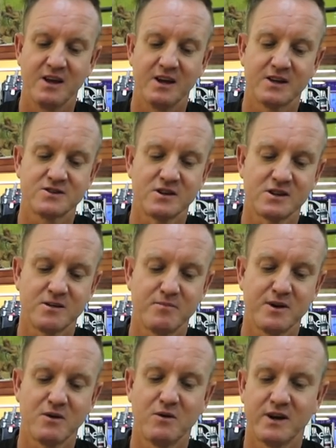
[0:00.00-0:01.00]
It's not the
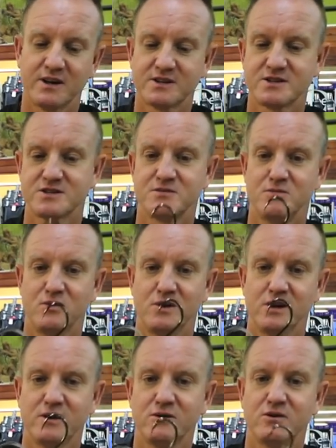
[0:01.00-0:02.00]
big one, it's the
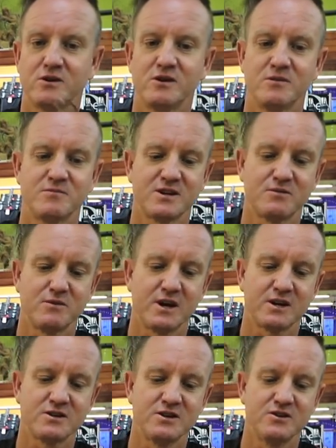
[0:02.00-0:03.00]
smaller hoodlums that we're
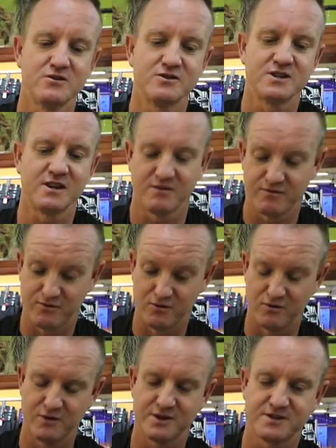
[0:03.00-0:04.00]
actually using
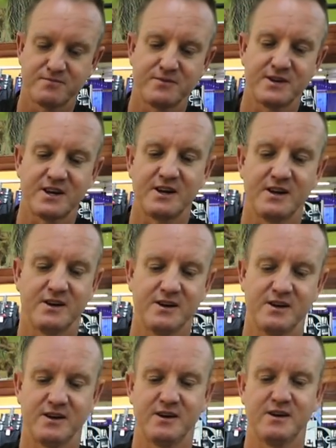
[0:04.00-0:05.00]
for this
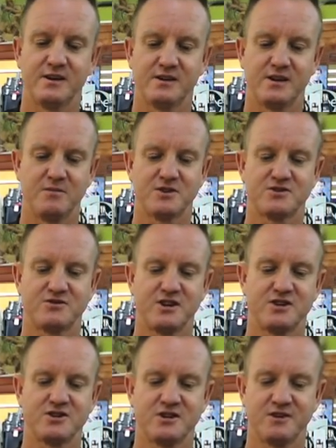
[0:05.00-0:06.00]
particular
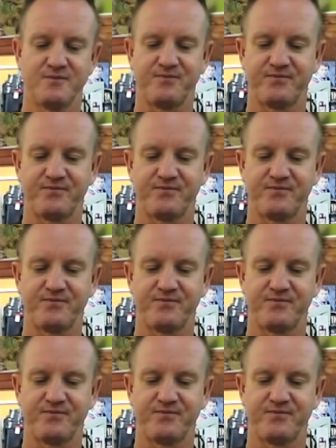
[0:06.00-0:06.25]
demonstration.